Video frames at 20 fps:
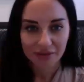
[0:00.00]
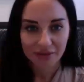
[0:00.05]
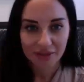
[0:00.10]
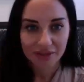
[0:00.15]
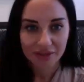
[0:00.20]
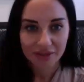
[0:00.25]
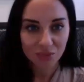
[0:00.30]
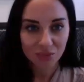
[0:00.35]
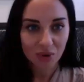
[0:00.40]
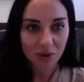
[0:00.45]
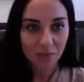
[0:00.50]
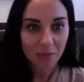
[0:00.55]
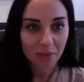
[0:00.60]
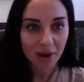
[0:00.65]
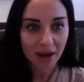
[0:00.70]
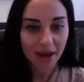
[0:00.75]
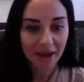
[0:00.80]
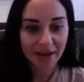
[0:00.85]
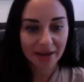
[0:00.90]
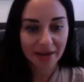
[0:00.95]
this is what
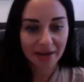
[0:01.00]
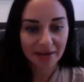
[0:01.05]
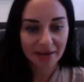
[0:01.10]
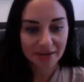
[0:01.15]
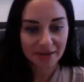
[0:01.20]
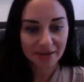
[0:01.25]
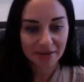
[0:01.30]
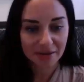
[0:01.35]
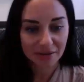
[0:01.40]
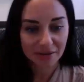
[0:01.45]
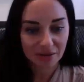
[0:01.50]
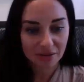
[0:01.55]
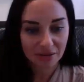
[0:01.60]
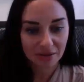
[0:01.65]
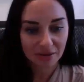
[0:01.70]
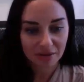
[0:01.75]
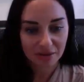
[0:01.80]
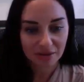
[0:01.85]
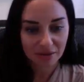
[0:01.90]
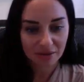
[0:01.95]
my
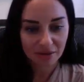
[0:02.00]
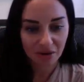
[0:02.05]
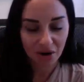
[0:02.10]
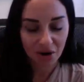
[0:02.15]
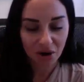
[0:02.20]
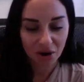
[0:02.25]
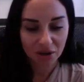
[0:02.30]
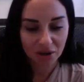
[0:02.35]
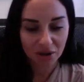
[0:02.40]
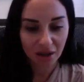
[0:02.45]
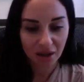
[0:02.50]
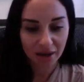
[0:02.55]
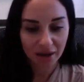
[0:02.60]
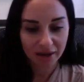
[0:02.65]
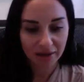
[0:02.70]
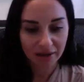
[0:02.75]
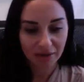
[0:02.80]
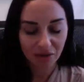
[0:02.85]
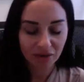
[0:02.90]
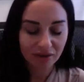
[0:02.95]

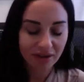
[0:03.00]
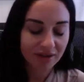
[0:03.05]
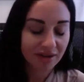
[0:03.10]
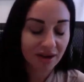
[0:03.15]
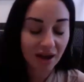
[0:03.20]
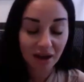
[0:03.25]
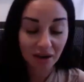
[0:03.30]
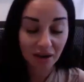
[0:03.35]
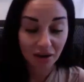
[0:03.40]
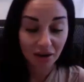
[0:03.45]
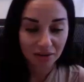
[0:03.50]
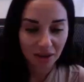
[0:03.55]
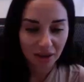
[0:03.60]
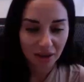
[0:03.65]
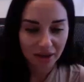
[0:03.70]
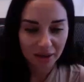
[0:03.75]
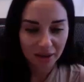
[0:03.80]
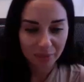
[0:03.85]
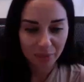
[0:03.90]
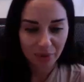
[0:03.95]
online, or not
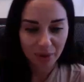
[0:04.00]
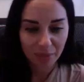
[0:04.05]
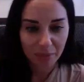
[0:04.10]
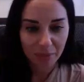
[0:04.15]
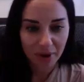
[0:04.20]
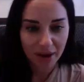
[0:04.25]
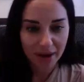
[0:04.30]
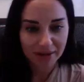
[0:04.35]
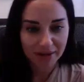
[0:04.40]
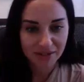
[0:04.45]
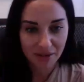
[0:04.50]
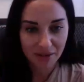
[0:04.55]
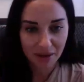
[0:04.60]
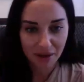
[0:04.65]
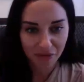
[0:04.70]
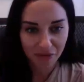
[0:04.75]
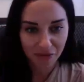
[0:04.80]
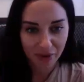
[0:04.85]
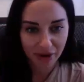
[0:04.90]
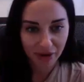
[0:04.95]
online, but my
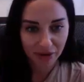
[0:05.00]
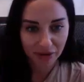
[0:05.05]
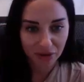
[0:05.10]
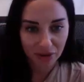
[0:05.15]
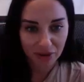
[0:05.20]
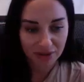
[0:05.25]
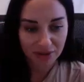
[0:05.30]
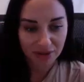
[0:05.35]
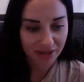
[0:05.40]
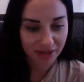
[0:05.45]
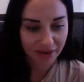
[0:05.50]
software looks